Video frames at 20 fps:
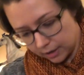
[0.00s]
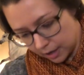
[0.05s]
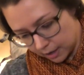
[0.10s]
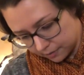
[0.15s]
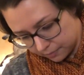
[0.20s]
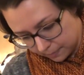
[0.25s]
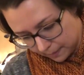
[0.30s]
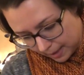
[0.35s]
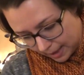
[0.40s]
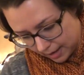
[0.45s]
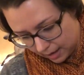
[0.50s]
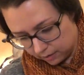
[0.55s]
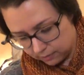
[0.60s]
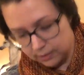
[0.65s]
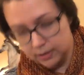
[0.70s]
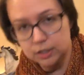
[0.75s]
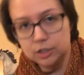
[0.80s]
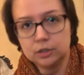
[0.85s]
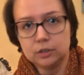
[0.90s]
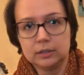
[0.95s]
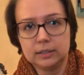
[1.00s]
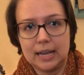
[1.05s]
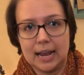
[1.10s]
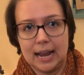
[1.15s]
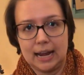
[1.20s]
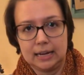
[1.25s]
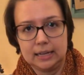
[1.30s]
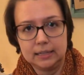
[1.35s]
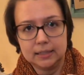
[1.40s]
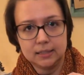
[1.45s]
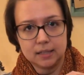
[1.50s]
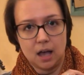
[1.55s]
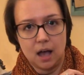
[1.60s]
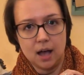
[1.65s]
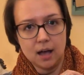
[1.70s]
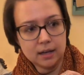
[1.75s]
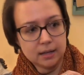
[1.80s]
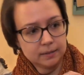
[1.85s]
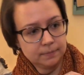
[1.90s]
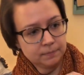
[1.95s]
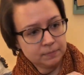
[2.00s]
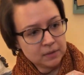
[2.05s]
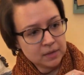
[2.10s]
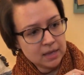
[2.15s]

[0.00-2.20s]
of my original Annie sock